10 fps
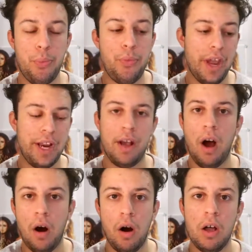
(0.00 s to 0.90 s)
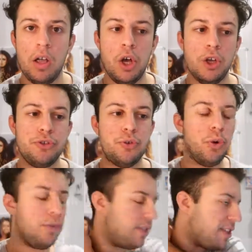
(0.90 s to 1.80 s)
they are.
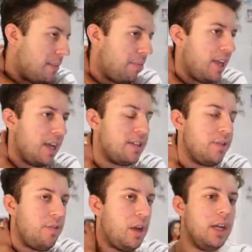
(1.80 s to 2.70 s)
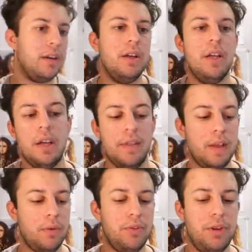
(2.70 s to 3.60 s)
Sort of the same thing as if like
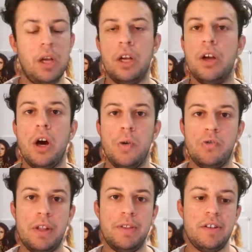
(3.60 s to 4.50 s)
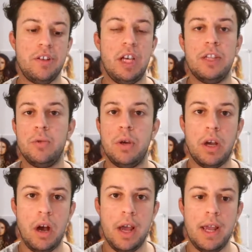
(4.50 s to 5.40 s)
there was a girl transitioning into a
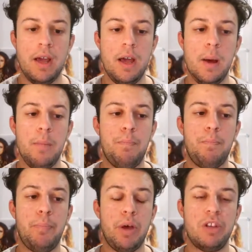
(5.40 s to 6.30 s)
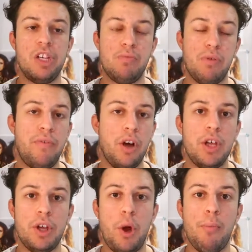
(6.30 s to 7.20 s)
guy, but she
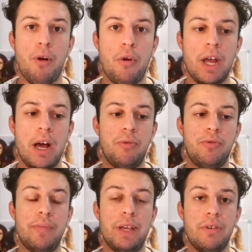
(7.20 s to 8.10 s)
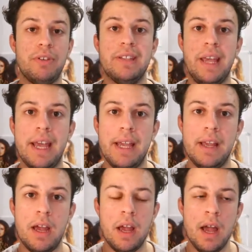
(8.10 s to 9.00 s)
preferred her pronoun to be used as he,
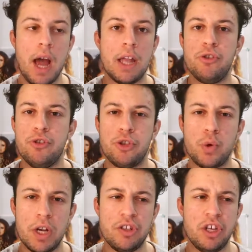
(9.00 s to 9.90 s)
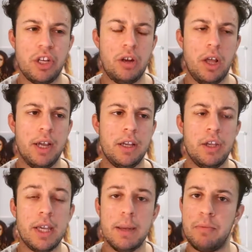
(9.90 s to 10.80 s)
and you just question it and you're like,
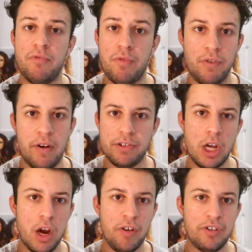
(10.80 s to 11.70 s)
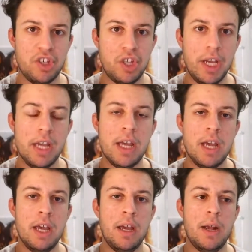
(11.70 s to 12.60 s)
you keep referring to her as a she.
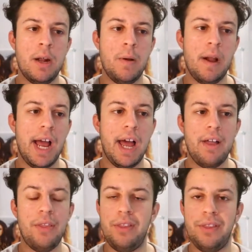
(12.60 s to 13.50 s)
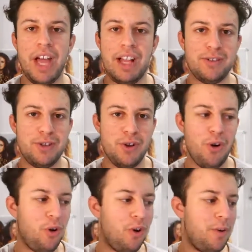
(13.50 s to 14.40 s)
That's
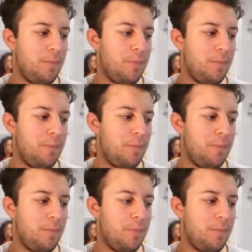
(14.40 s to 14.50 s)
not